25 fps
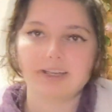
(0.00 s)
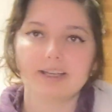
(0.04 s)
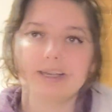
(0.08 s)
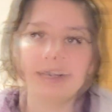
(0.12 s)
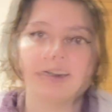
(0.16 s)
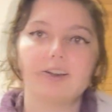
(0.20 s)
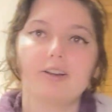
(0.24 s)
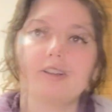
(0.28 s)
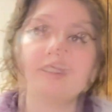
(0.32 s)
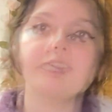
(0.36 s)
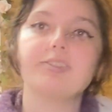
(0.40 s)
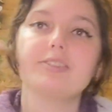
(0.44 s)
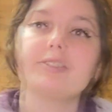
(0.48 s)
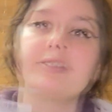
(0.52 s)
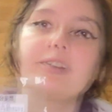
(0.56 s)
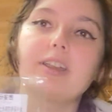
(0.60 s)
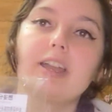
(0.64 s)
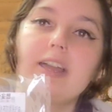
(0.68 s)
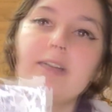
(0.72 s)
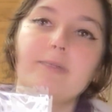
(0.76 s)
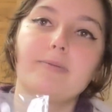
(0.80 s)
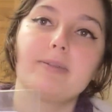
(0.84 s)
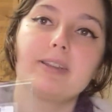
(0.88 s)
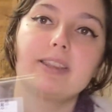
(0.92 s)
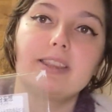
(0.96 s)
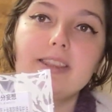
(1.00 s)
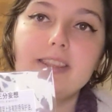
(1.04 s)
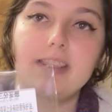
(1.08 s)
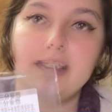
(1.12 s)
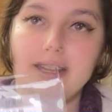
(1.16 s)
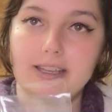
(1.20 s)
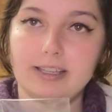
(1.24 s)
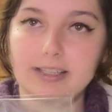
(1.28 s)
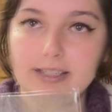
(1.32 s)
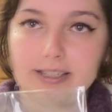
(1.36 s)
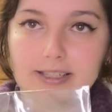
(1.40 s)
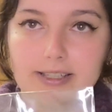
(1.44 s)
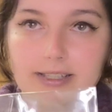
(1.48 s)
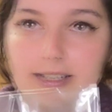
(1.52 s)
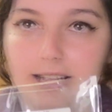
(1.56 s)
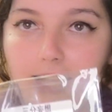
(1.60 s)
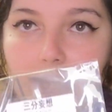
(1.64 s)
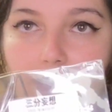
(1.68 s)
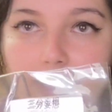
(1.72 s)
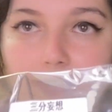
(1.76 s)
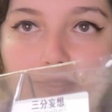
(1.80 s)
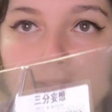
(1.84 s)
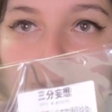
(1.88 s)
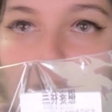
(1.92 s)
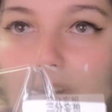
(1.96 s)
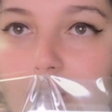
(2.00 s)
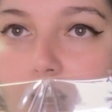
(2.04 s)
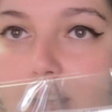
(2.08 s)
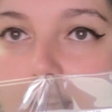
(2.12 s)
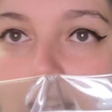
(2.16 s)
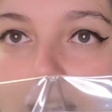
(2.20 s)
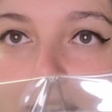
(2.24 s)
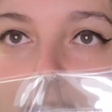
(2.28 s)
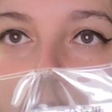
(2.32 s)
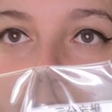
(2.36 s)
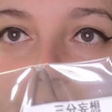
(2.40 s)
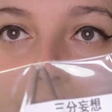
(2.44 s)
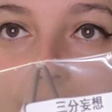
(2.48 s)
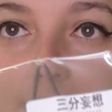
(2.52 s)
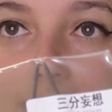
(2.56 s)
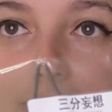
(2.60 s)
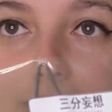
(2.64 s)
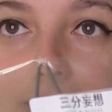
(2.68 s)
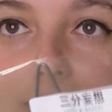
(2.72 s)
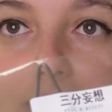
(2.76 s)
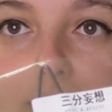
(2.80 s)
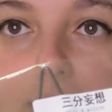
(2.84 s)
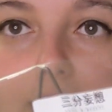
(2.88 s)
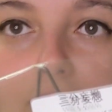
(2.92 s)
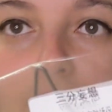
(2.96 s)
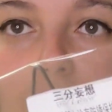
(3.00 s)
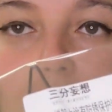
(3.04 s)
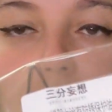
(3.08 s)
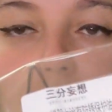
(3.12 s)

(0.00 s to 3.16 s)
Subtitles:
It also came with this. I have tried looking